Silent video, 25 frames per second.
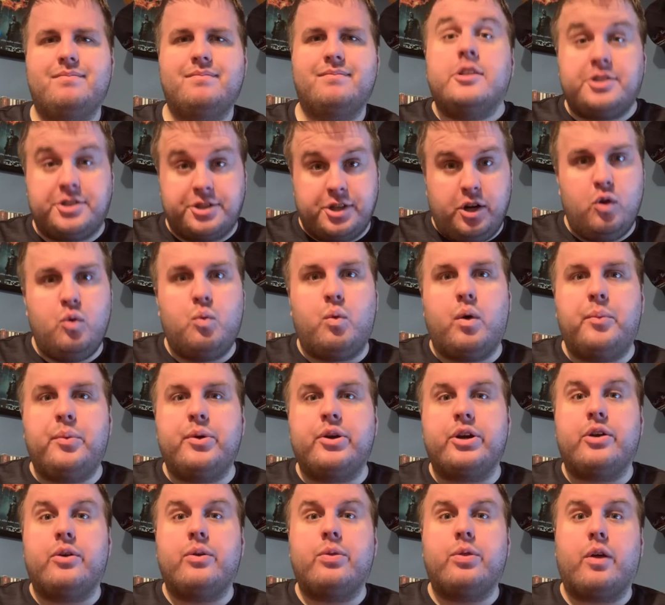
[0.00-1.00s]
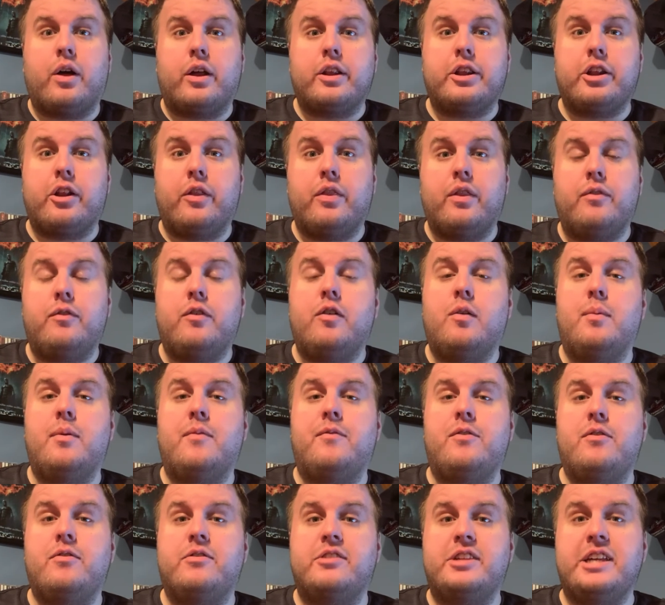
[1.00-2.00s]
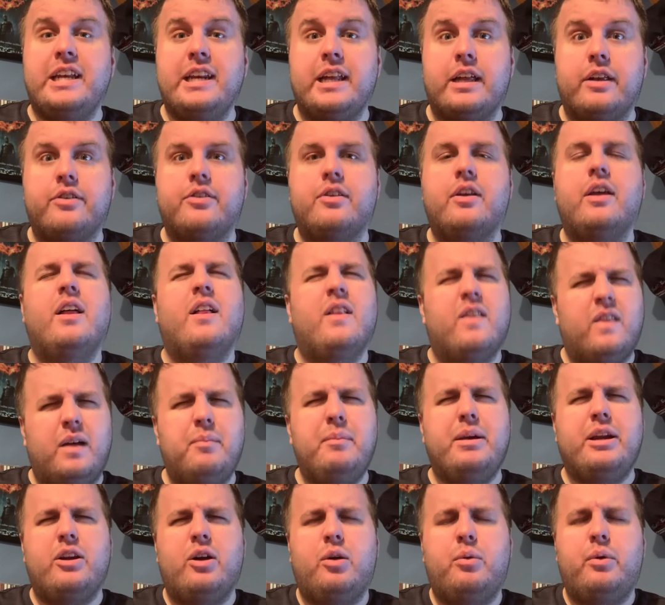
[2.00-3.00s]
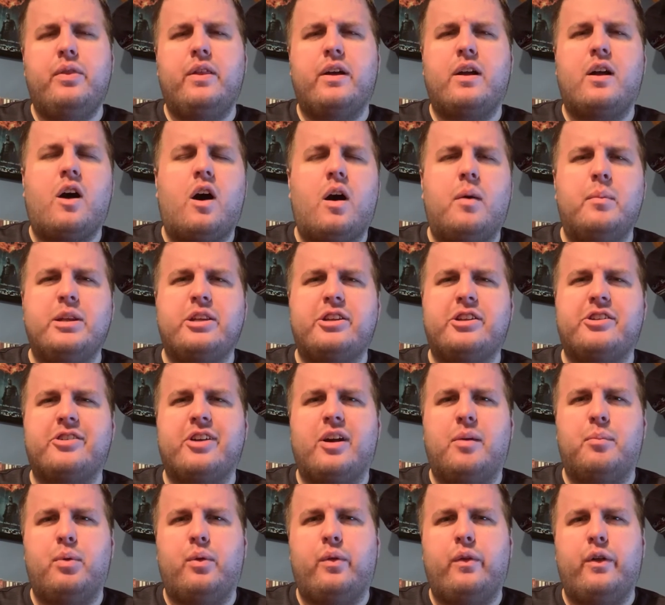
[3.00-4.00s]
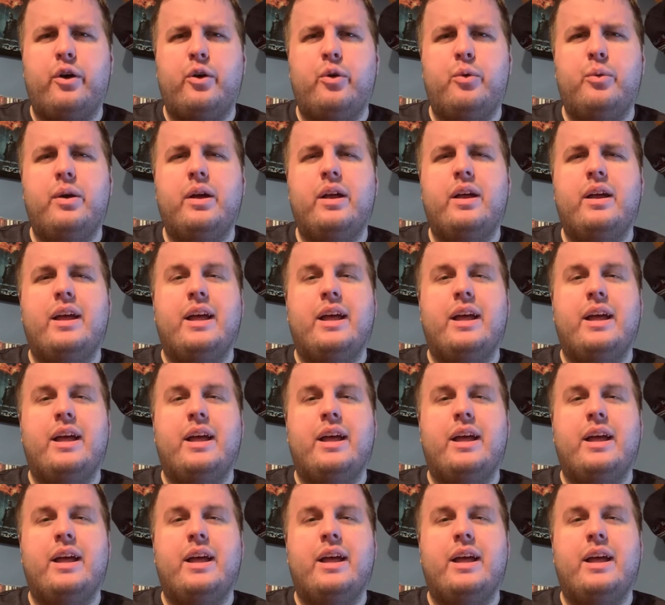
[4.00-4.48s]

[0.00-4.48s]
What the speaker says: So, what were your thoughts on the film if you've seen it? Let me know in the comments down below.